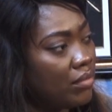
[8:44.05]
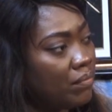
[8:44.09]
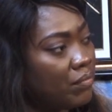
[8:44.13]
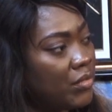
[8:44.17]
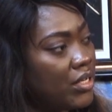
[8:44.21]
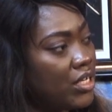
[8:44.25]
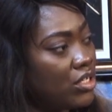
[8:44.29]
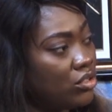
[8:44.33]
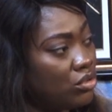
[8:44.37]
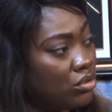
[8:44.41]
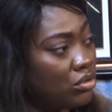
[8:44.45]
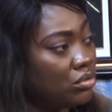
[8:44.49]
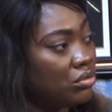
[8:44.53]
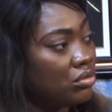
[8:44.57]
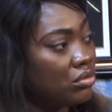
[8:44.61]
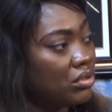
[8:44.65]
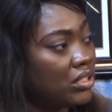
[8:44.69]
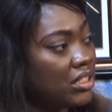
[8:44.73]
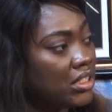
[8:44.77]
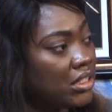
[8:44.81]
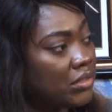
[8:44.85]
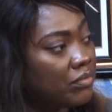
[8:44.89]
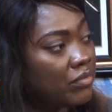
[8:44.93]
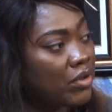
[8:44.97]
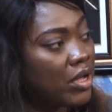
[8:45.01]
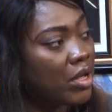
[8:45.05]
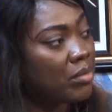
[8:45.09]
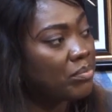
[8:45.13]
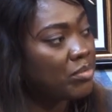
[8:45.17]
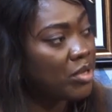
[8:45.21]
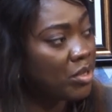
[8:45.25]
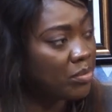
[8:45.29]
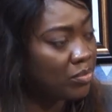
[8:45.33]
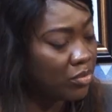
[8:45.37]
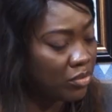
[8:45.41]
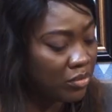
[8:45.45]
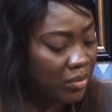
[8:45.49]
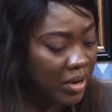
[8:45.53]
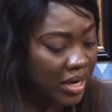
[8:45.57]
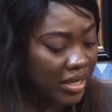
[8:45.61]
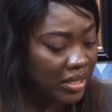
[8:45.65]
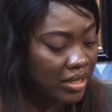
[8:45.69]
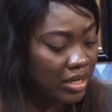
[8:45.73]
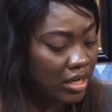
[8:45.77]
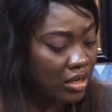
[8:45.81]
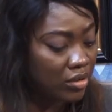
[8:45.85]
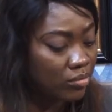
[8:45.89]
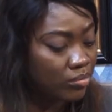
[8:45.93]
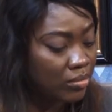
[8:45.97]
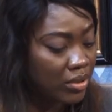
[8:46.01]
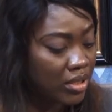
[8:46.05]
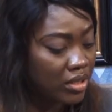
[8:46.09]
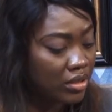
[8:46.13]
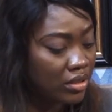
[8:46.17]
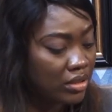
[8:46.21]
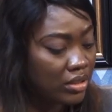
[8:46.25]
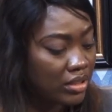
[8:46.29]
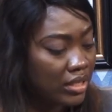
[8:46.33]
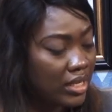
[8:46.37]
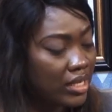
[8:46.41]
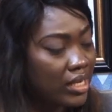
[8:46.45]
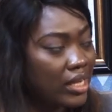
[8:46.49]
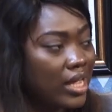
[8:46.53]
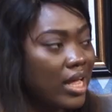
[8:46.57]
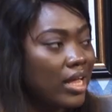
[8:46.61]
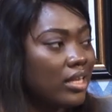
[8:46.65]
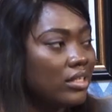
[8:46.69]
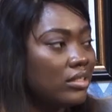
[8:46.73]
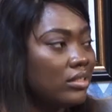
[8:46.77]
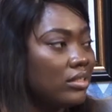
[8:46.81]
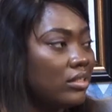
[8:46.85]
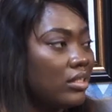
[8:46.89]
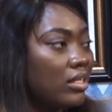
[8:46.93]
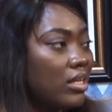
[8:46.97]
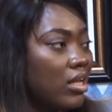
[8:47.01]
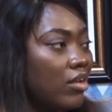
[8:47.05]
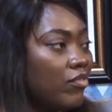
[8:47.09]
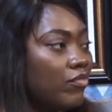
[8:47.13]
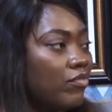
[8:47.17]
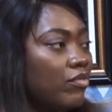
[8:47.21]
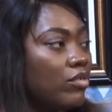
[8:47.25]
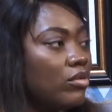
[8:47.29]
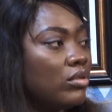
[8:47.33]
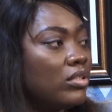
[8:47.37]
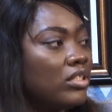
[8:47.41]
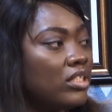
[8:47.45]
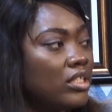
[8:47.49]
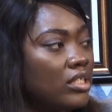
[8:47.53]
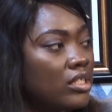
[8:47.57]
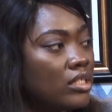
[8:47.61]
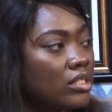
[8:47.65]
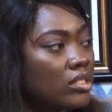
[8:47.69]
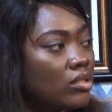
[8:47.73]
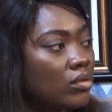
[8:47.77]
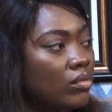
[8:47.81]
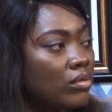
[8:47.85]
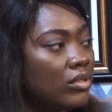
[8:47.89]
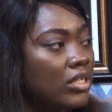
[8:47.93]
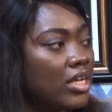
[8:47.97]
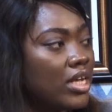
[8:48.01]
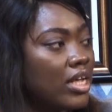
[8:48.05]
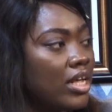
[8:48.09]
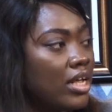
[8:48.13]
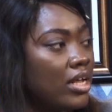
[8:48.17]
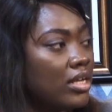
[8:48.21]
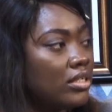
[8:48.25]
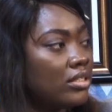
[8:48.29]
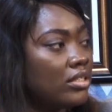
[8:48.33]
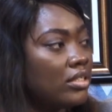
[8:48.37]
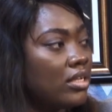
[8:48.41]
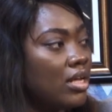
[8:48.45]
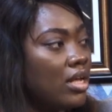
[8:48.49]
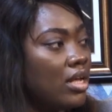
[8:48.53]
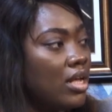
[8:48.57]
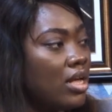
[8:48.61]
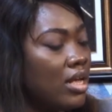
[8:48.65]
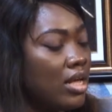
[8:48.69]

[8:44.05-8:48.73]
we need to do this for our people right now because they can't afford this, or they can't